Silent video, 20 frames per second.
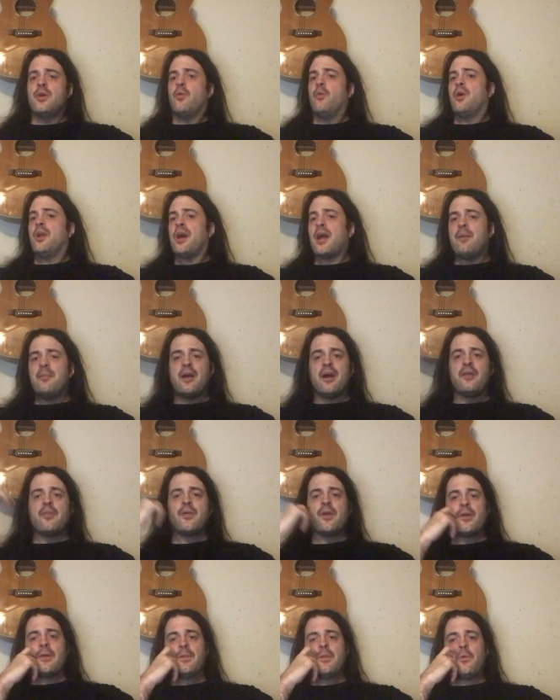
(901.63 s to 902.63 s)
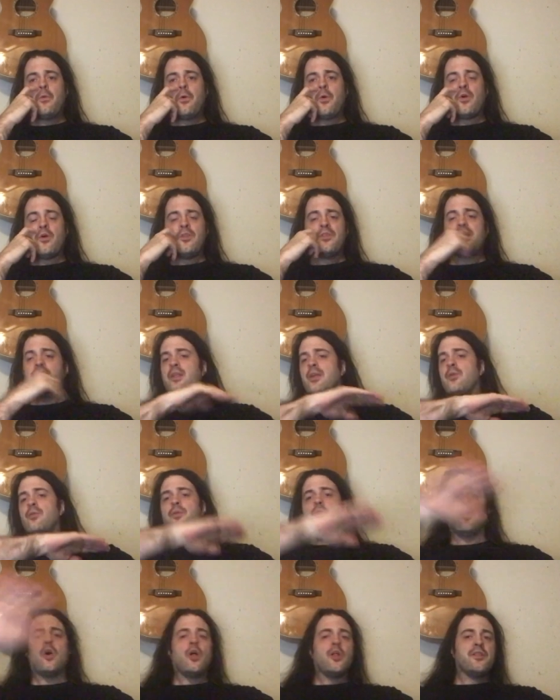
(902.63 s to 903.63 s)
When I'm out there in the world dealing with
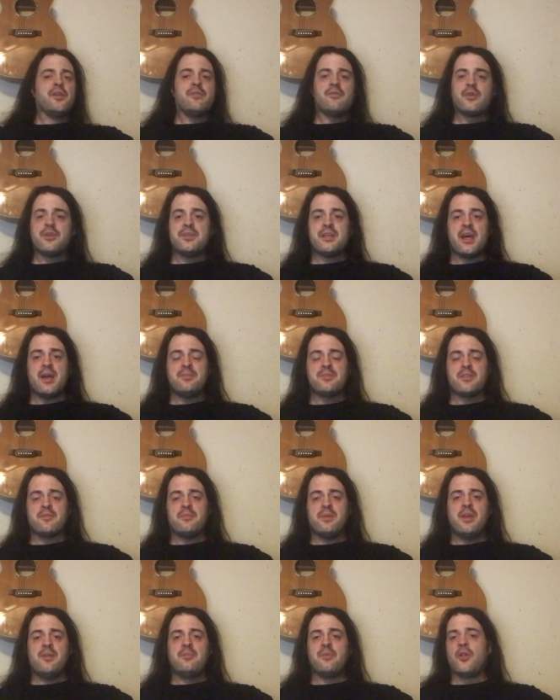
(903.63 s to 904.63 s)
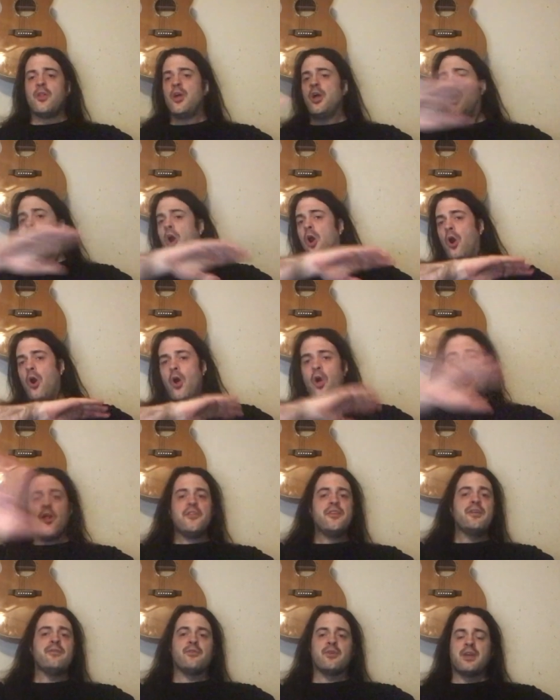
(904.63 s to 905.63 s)
all different types of people, all
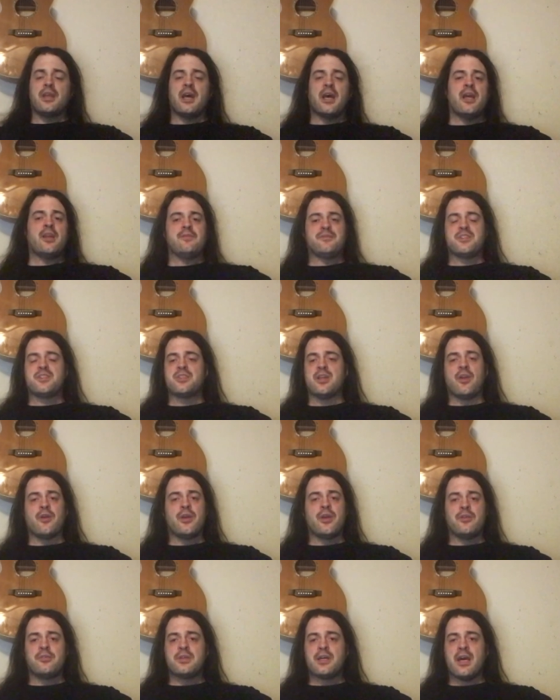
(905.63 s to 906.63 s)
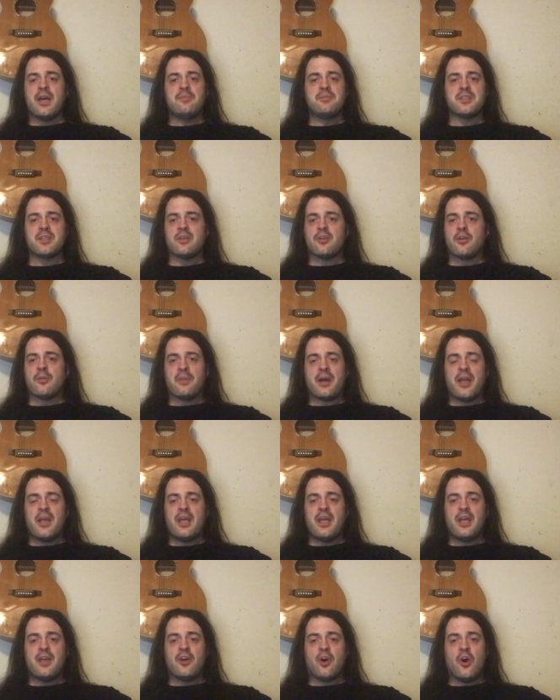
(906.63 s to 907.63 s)
different kind of stereotypes enter my
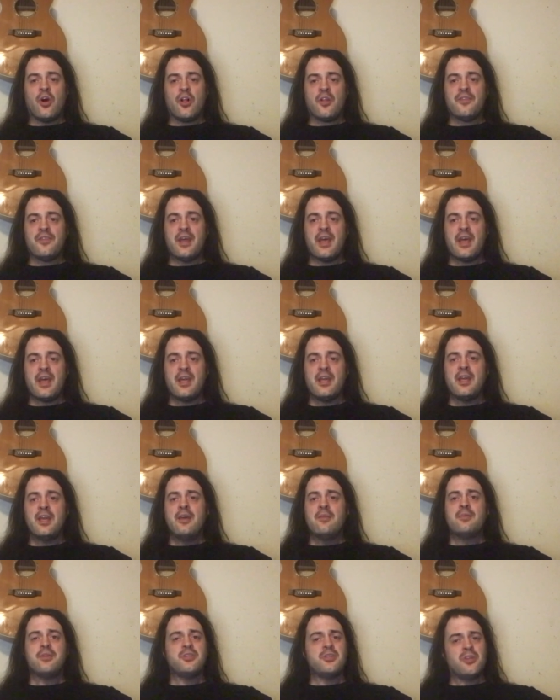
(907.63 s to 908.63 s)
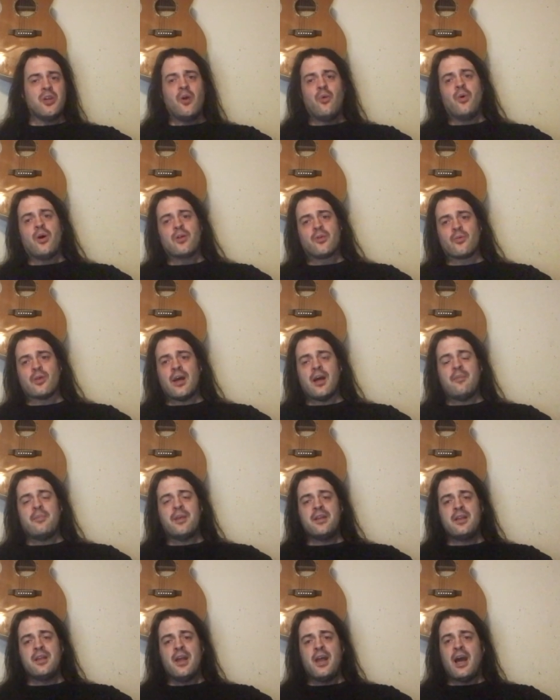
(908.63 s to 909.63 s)
head all day. But you know what,
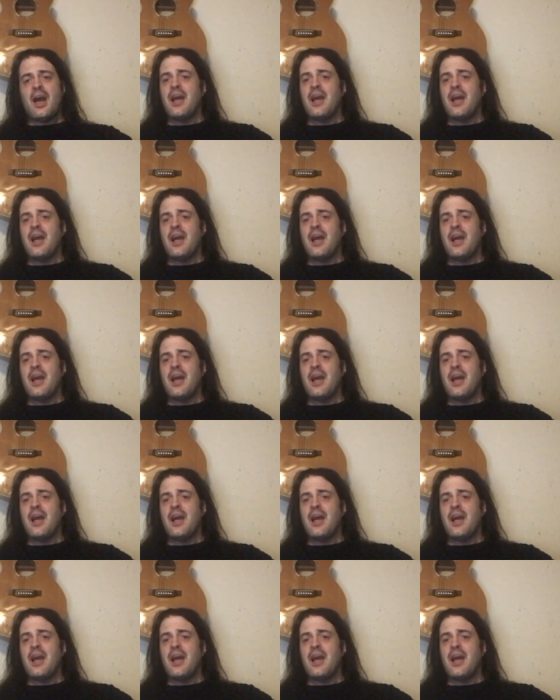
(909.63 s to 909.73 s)
Robin?